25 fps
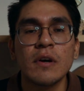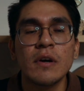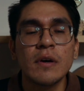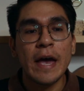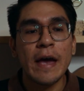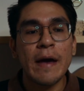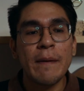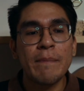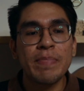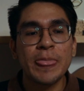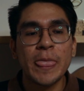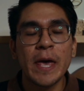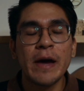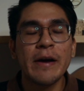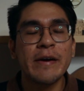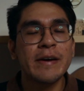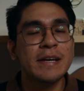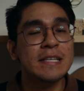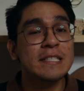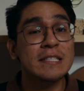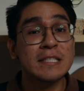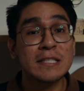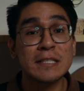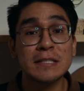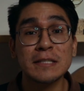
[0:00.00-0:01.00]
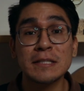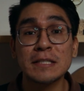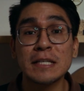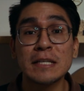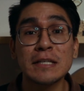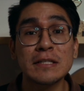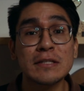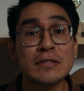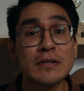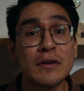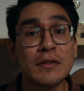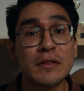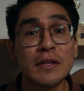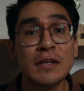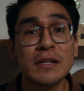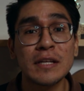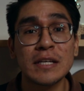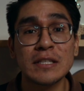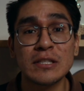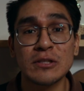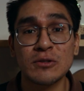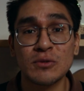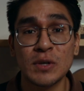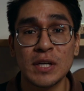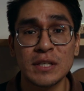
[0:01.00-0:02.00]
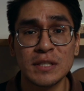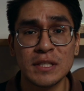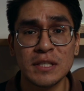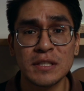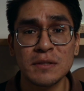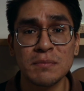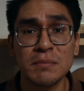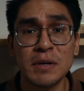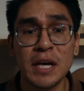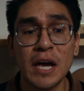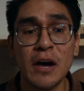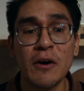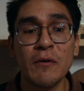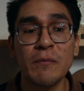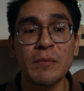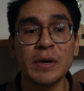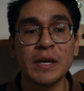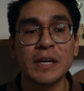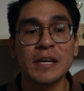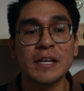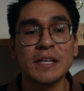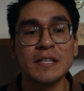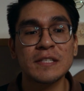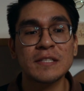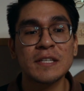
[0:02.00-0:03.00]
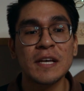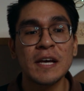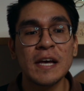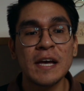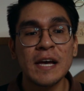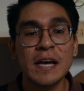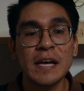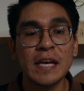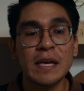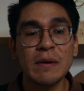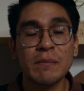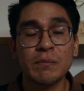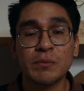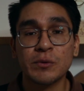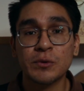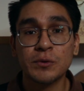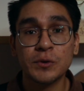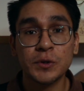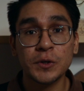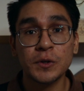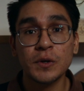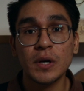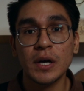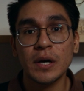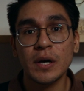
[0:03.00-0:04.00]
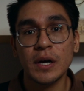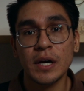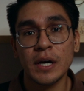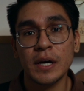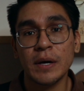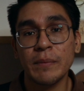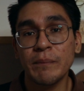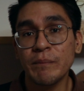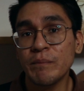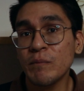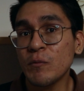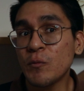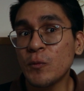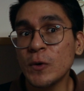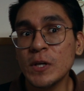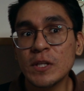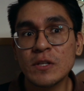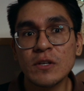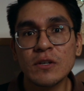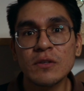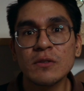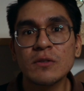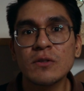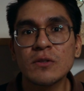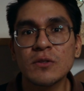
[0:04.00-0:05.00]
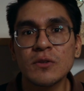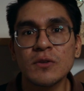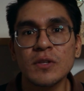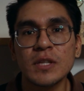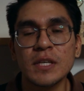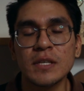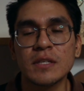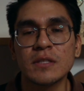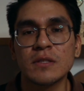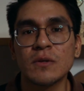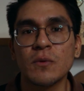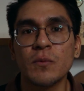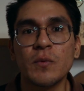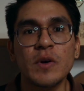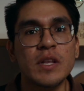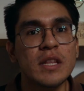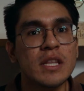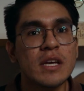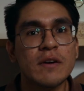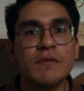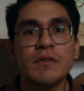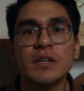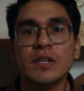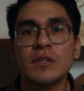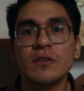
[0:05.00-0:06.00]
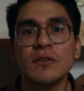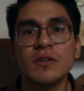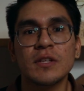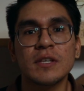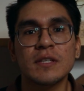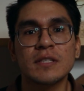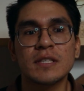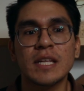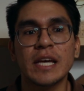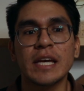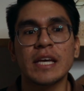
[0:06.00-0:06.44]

And this is still something that stresses me out, because in Peru we don't do this, we never do this.